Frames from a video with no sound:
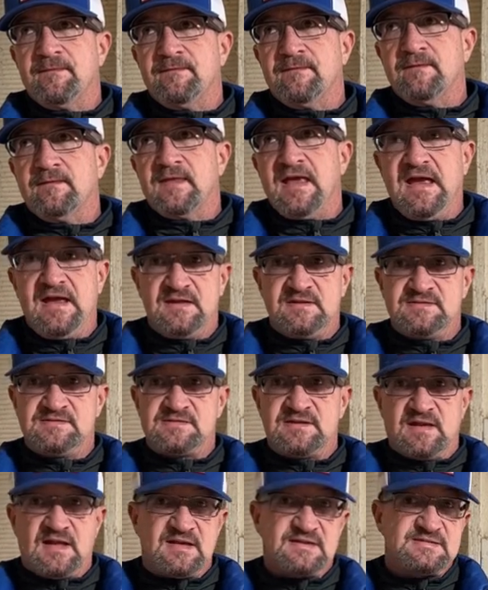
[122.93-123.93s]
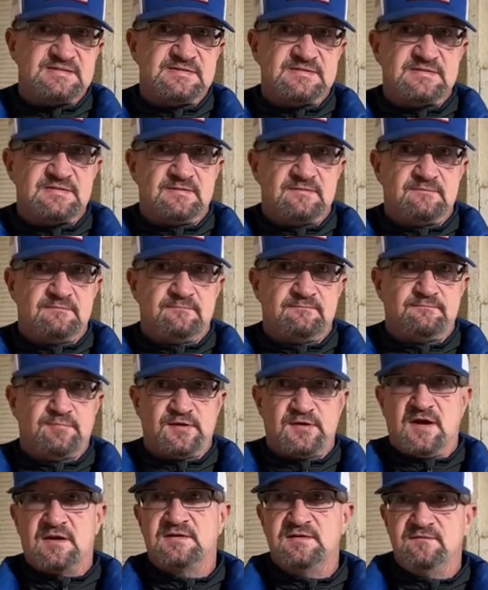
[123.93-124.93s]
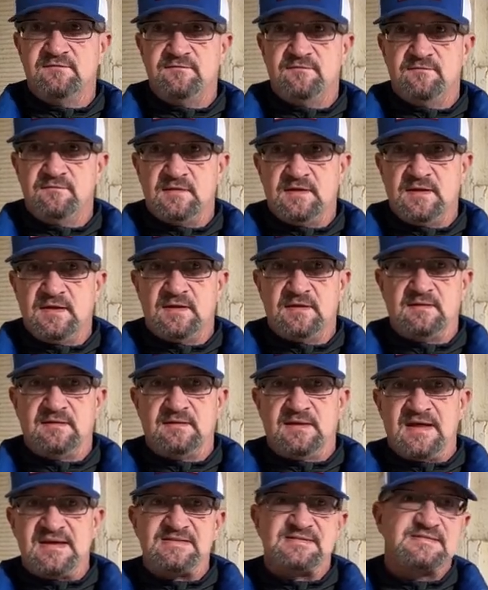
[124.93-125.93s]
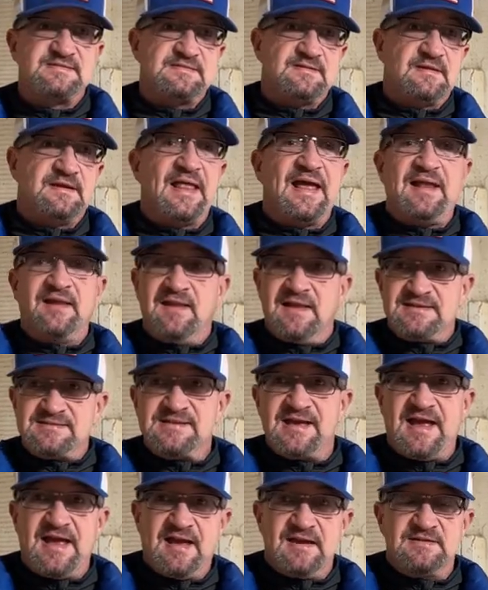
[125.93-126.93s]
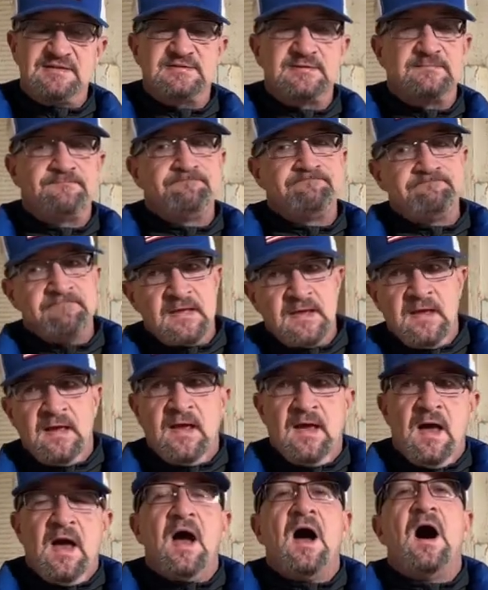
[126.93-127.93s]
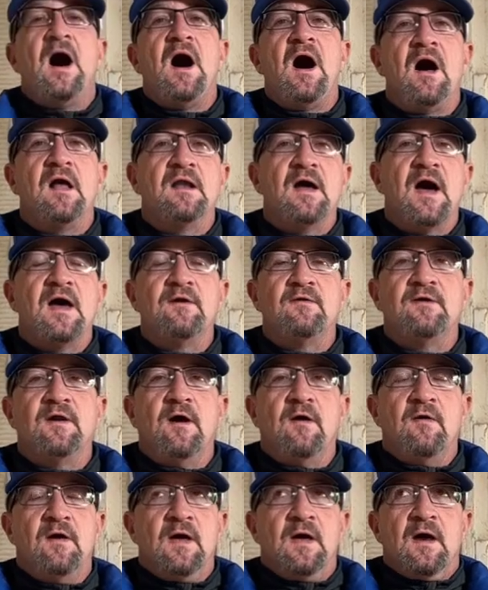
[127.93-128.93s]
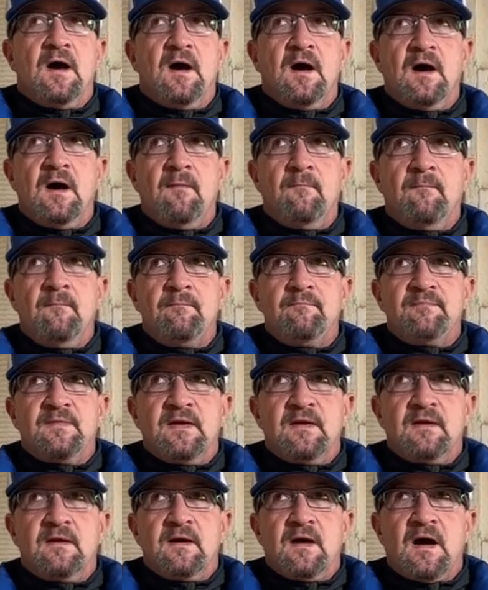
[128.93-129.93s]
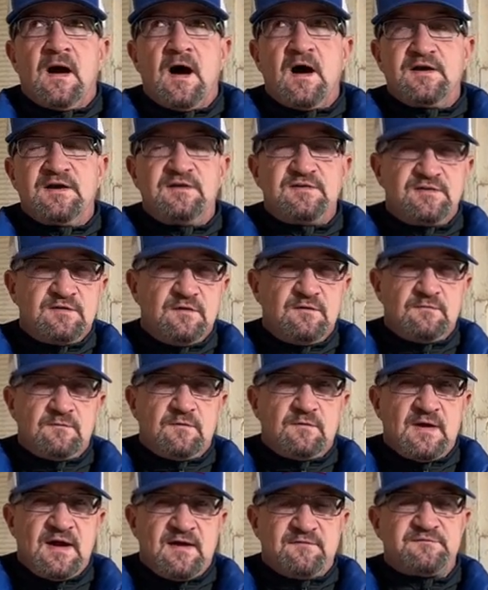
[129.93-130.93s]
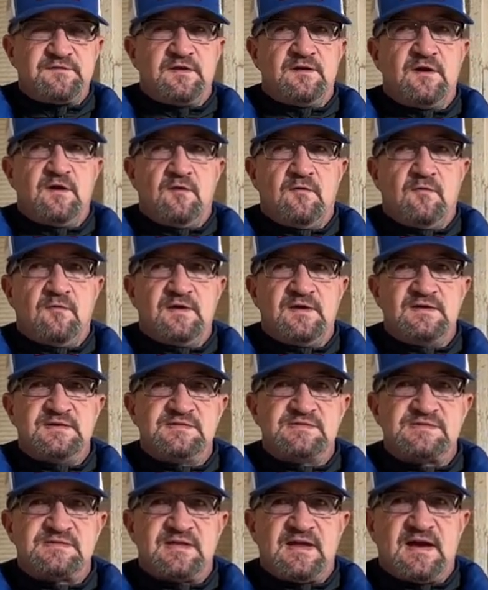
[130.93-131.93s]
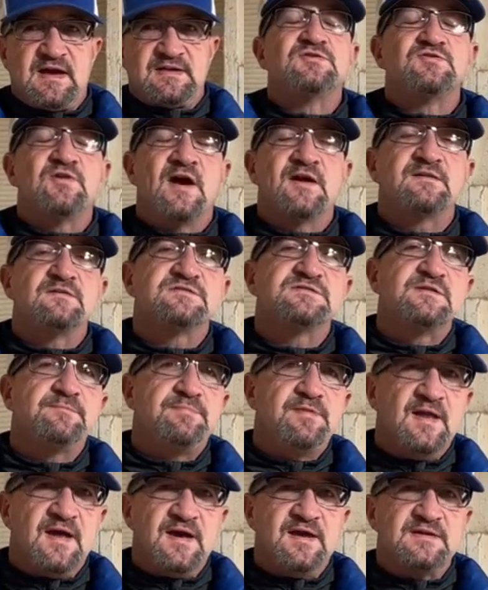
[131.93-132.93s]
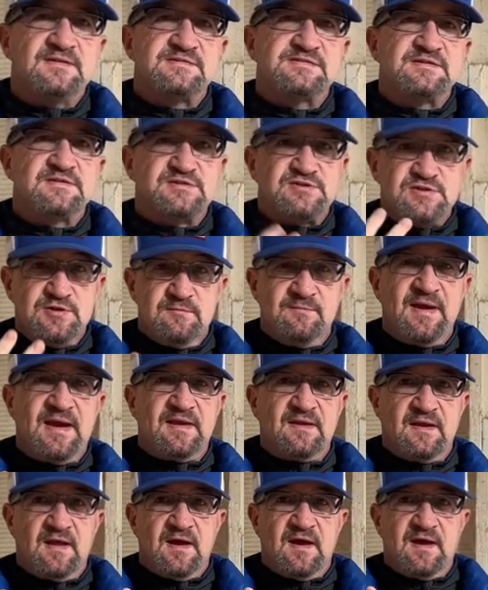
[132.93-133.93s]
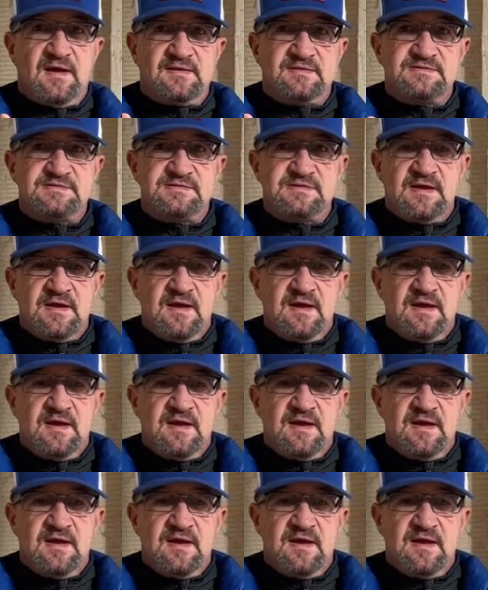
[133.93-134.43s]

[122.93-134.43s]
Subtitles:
hens less productive and lay less eggs? I don't know. All you do have to know is that Tractor Supply's 2 main lines